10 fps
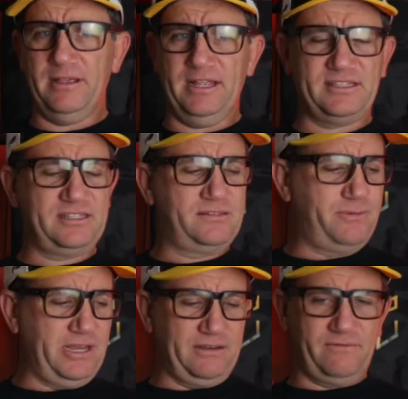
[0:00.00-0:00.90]
It's
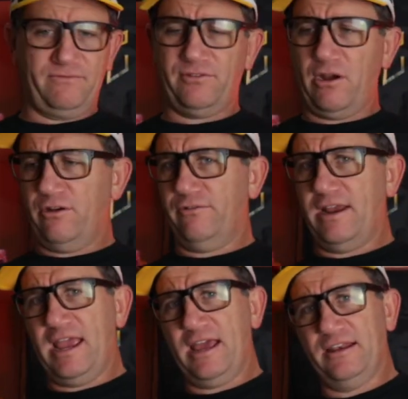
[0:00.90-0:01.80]
been thrown
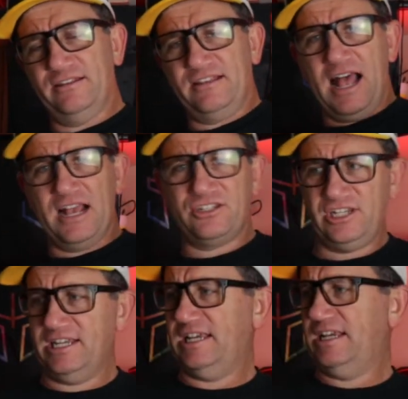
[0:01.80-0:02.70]
around. It's last
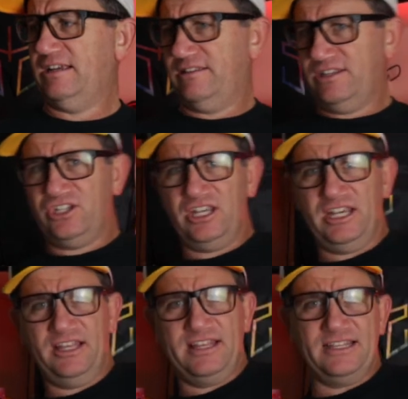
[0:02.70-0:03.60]
year, this
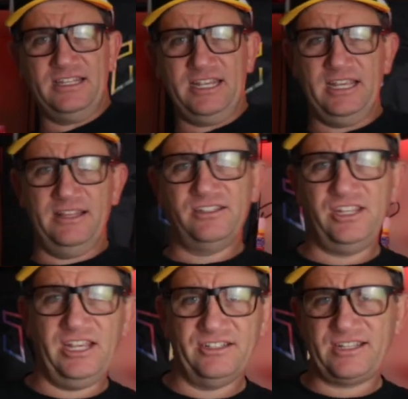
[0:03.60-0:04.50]
year, that year,
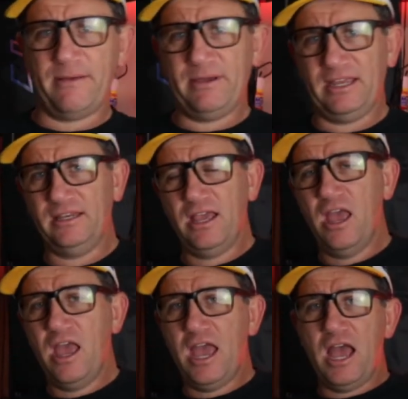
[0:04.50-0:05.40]
this year it's coming.
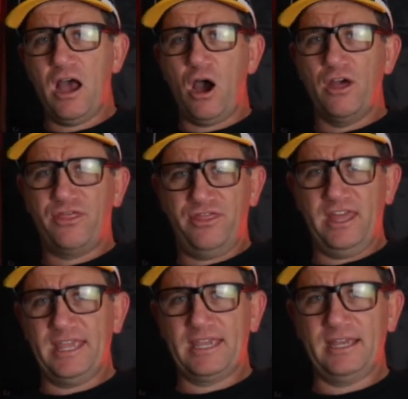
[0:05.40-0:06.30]
I
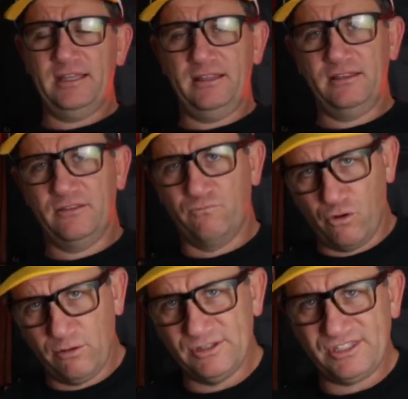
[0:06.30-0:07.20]
think the
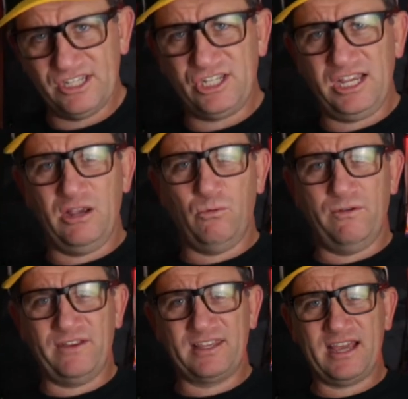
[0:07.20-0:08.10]
rumors this year
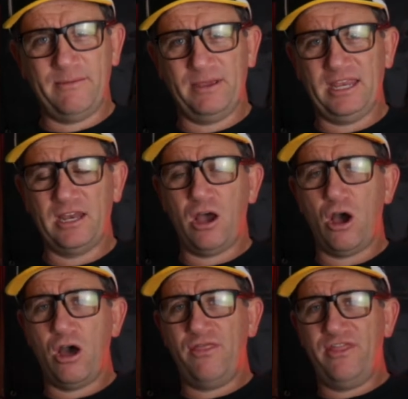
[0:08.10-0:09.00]
with it coming,
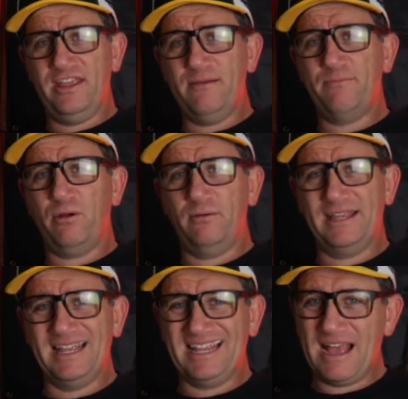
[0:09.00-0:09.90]
I think it's
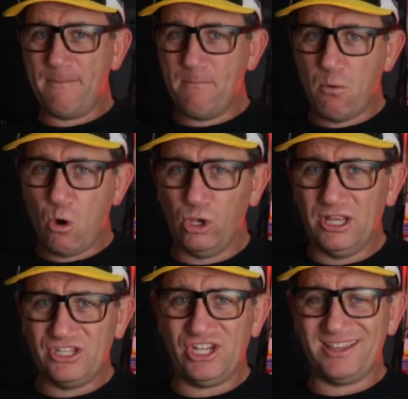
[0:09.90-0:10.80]
probably more
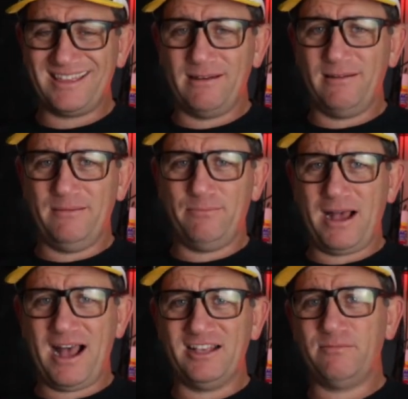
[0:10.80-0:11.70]
legit than in
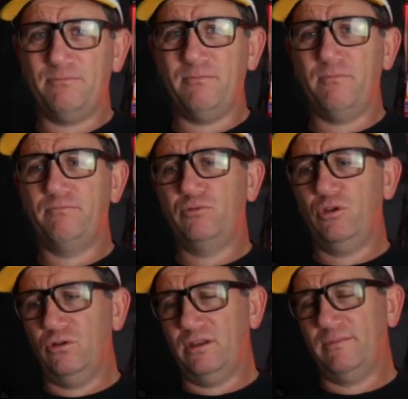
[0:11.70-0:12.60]
past,
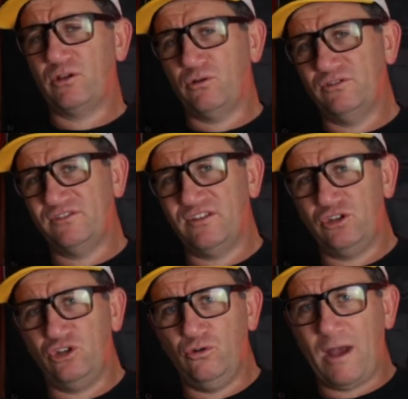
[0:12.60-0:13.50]
purely because the
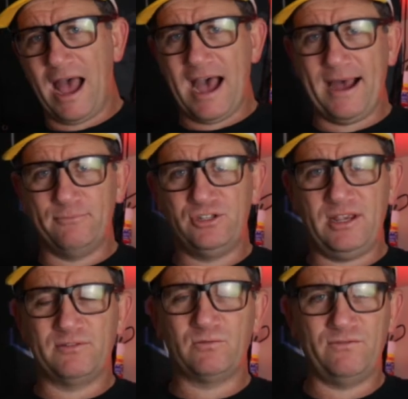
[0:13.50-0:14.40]
new ARM
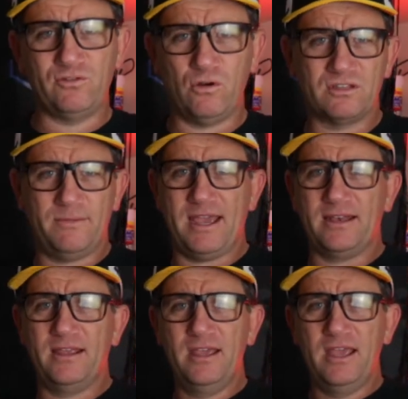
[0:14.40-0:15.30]
chips. We've talked about